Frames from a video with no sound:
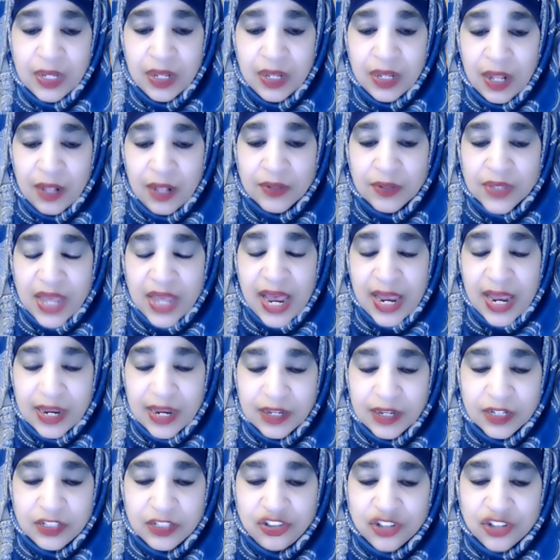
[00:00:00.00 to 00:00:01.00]
Okay,
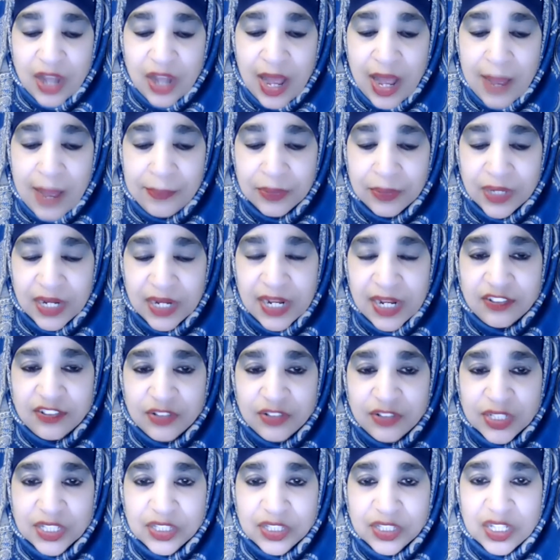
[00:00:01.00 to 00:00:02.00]
good job on that. Let's
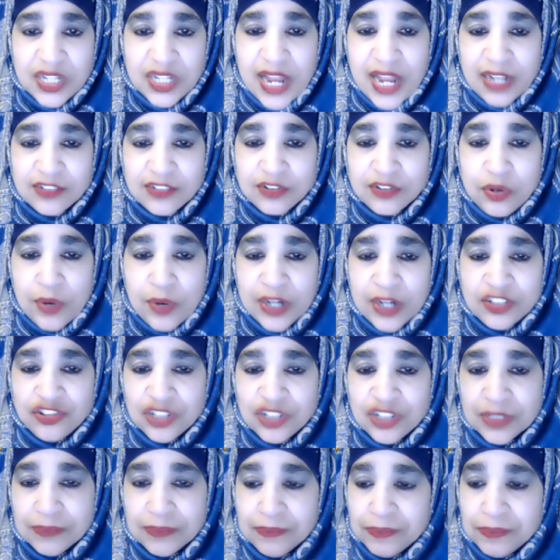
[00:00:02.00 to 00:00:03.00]
look at the next
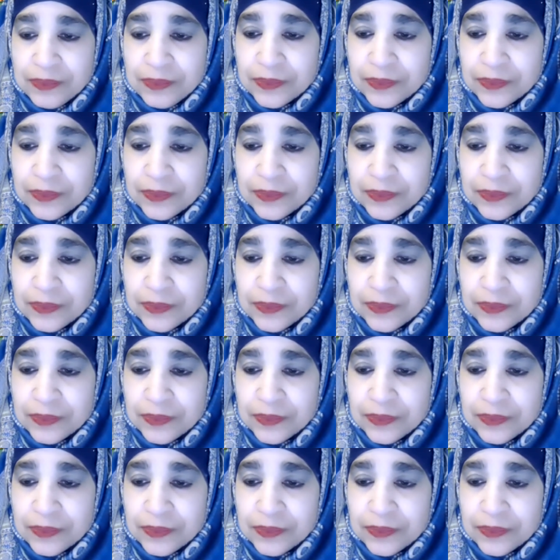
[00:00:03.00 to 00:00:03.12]
question.